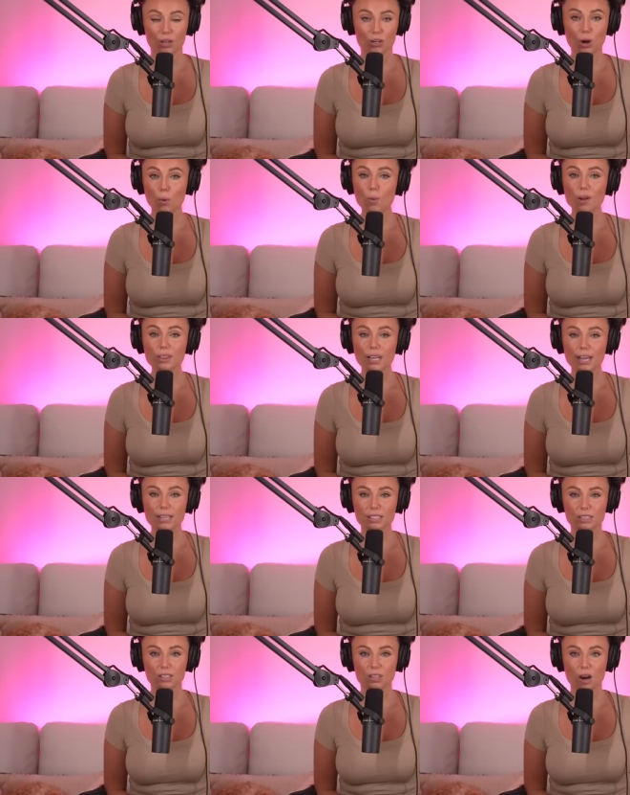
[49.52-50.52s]
No one
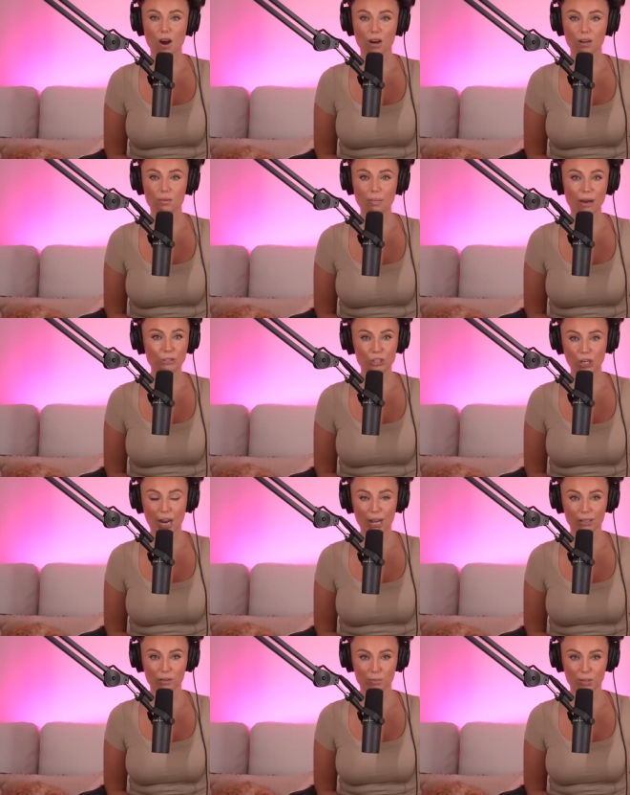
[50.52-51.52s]
likes to talk about
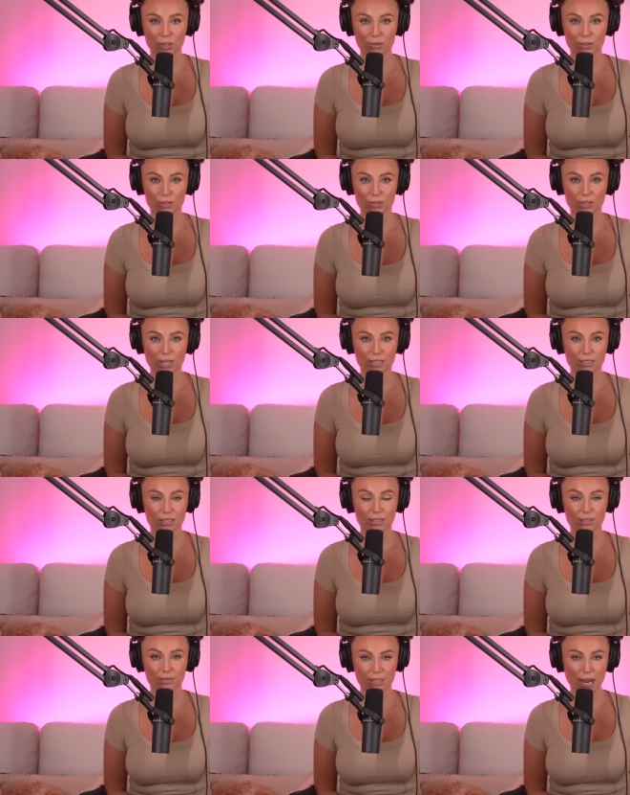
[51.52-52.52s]
child abuse. It's
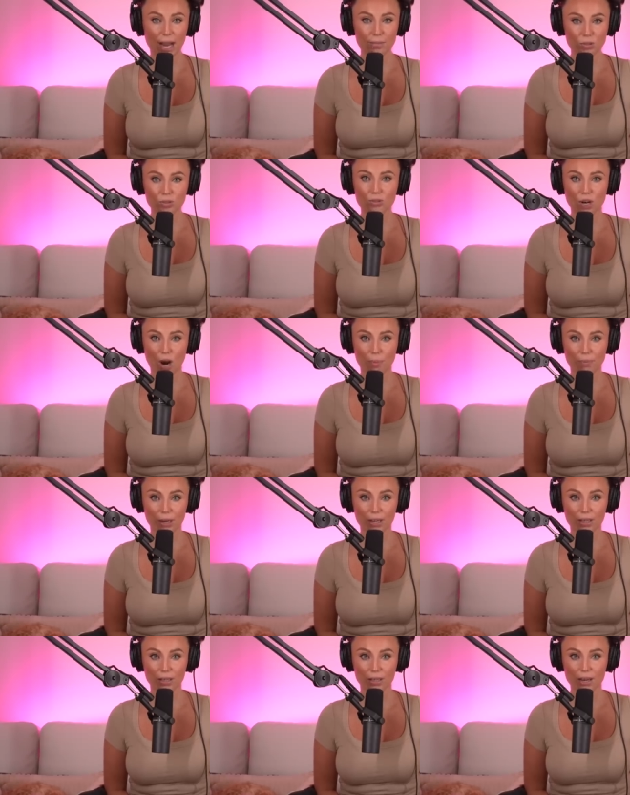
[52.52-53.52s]
a taboo
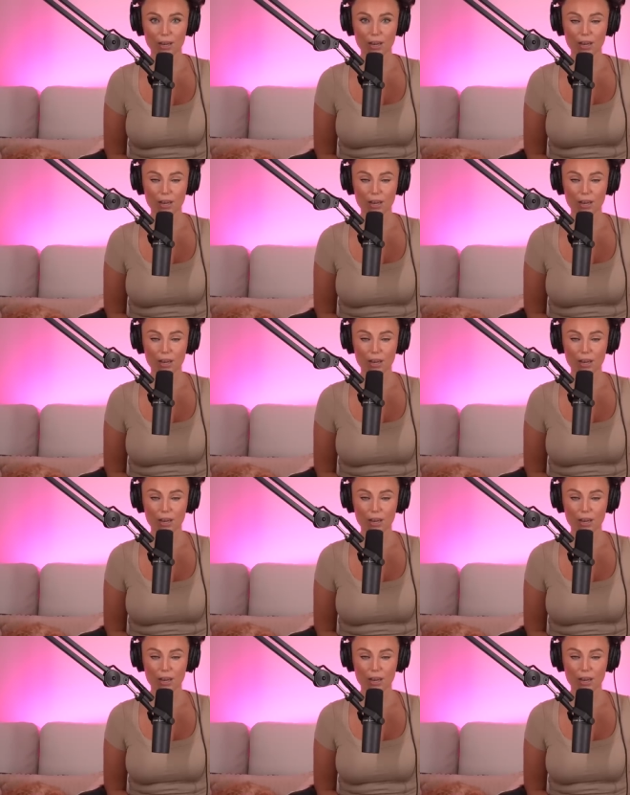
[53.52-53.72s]
topic,